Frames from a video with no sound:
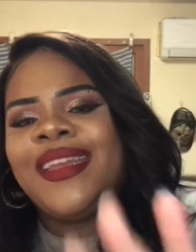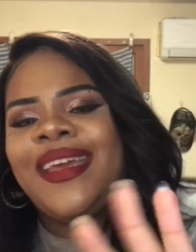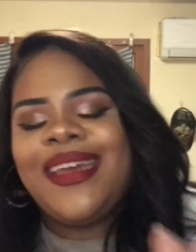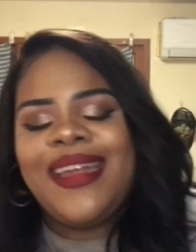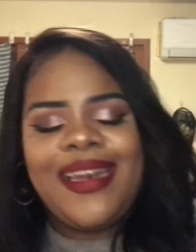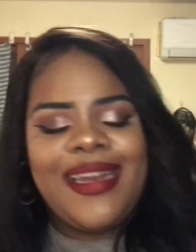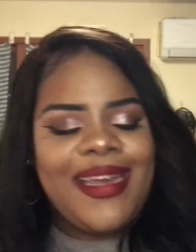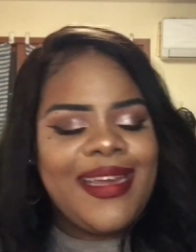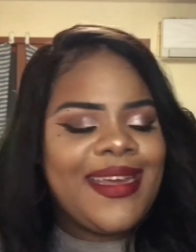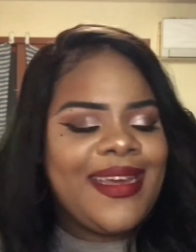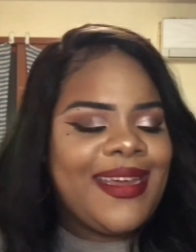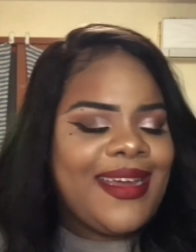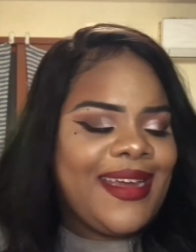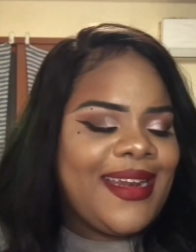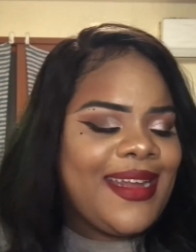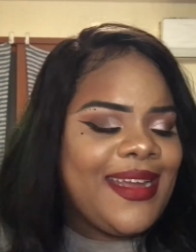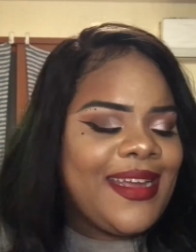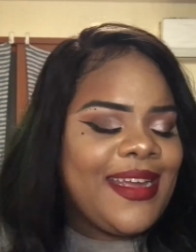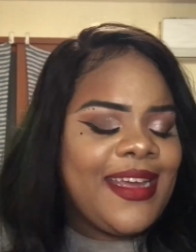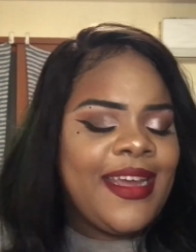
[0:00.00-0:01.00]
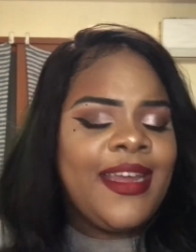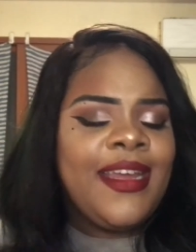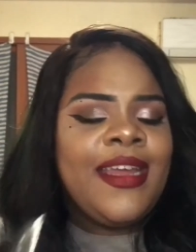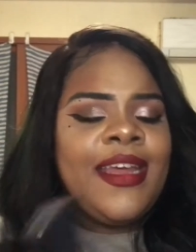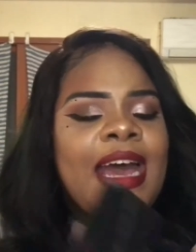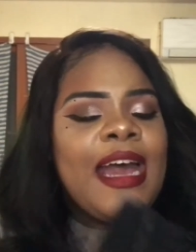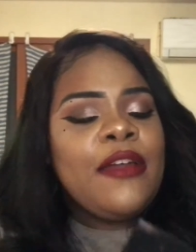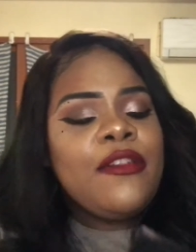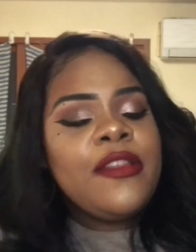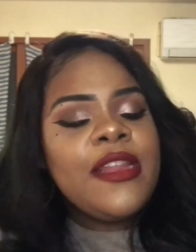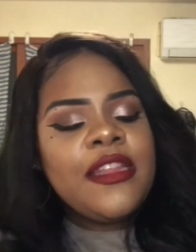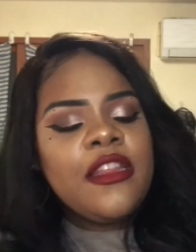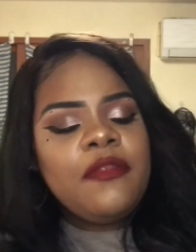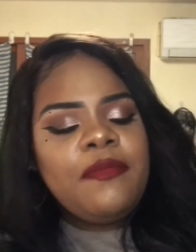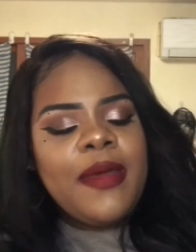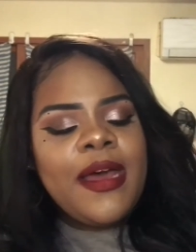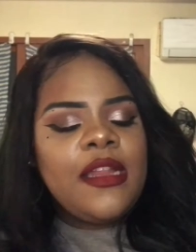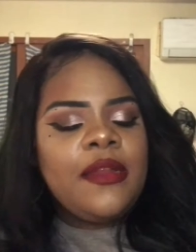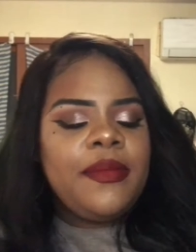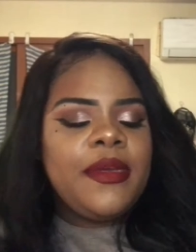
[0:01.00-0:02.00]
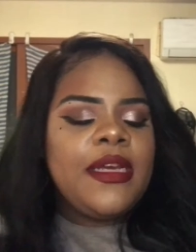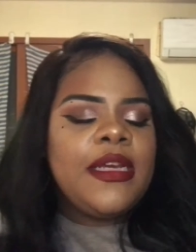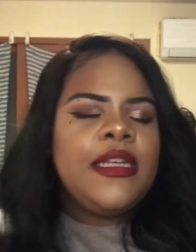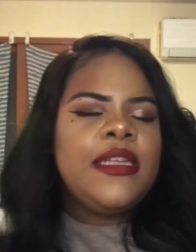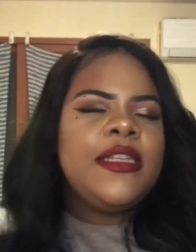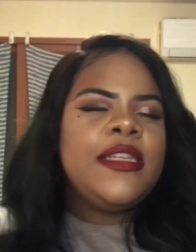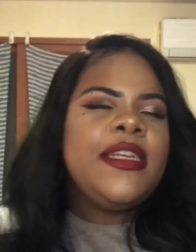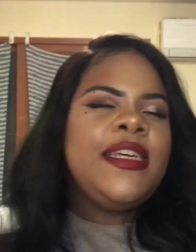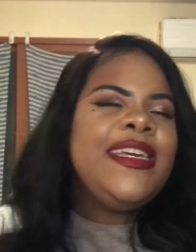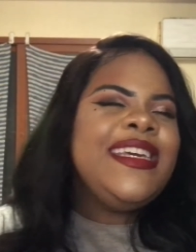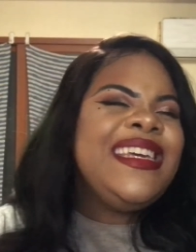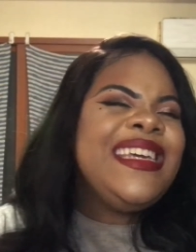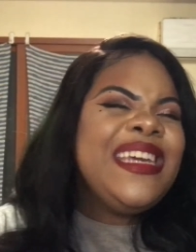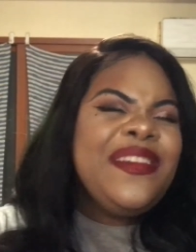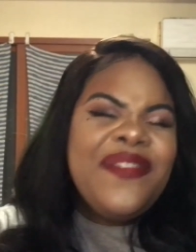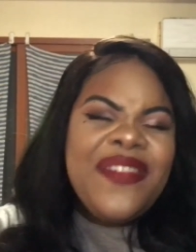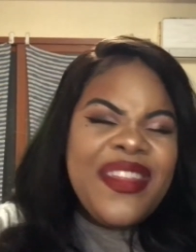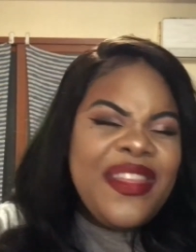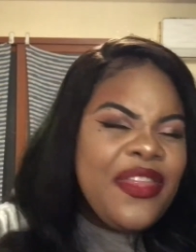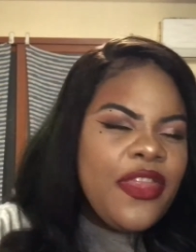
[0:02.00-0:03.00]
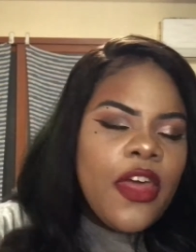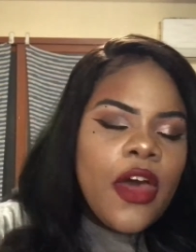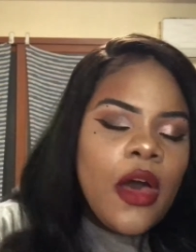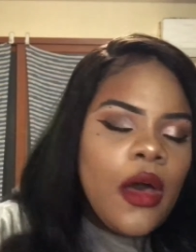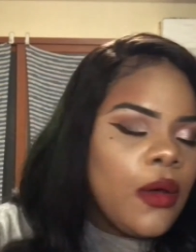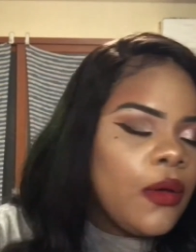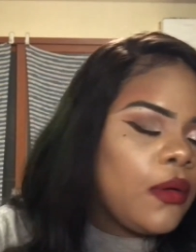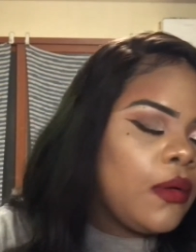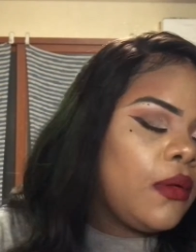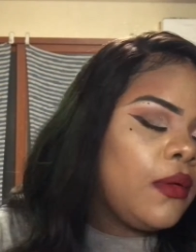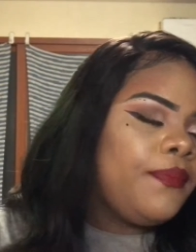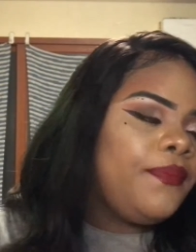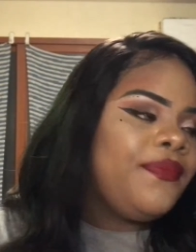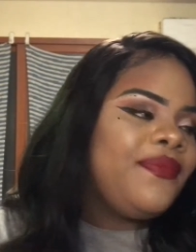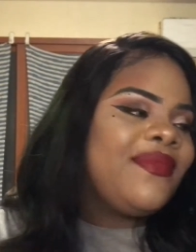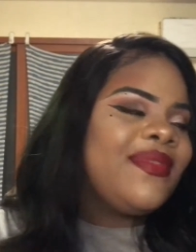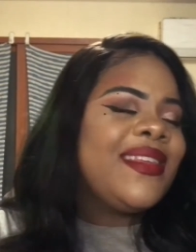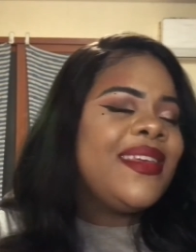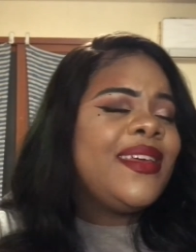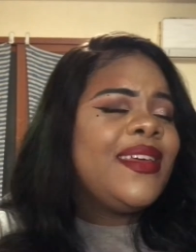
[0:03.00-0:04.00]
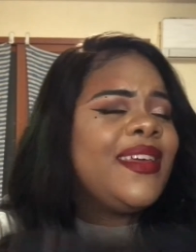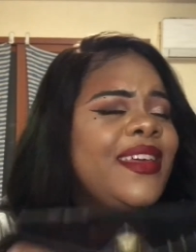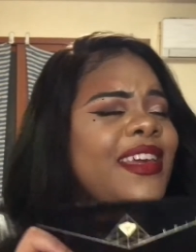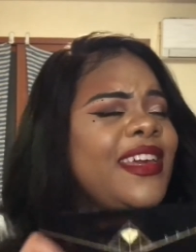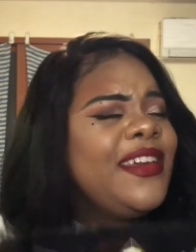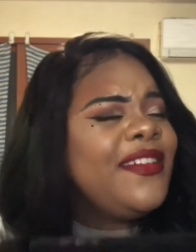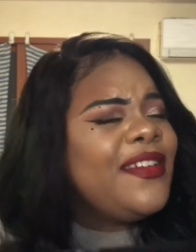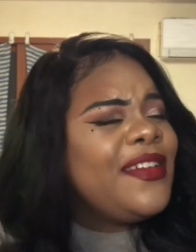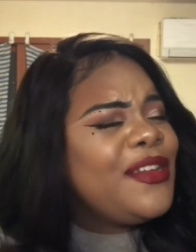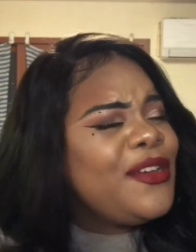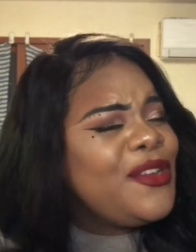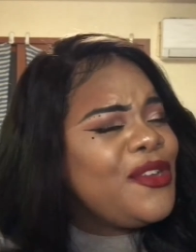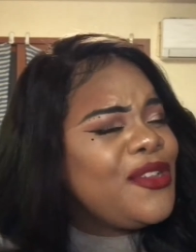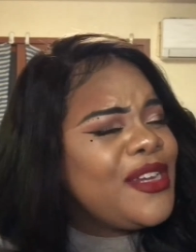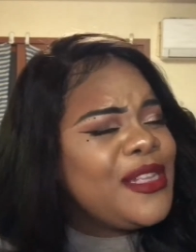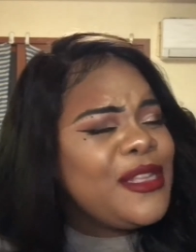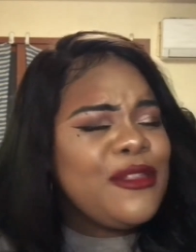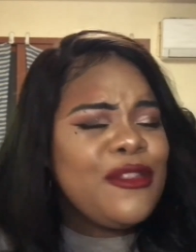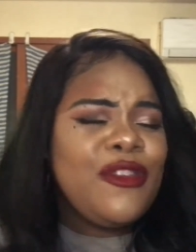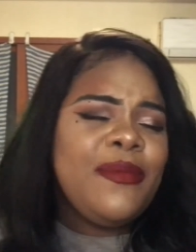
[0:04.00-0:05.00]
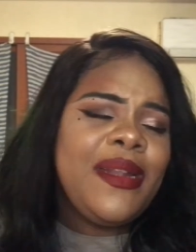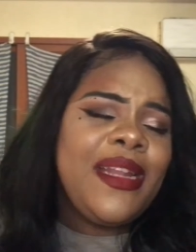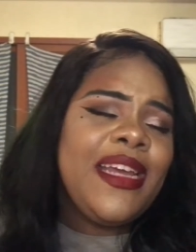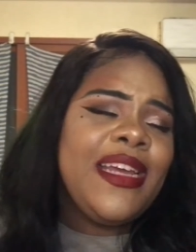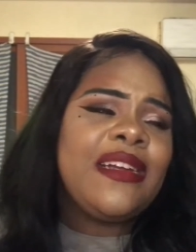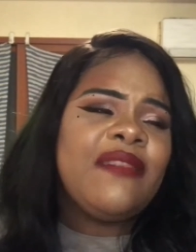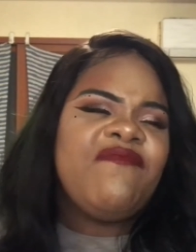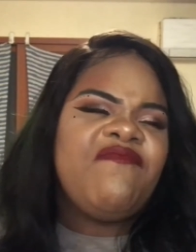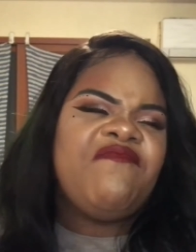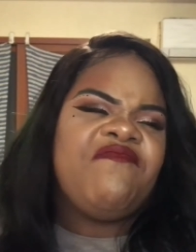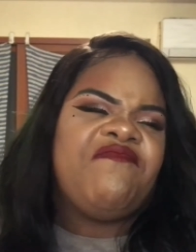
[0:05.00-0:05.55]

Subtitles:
I like it. I also like this palette because even though you look at this and you be like,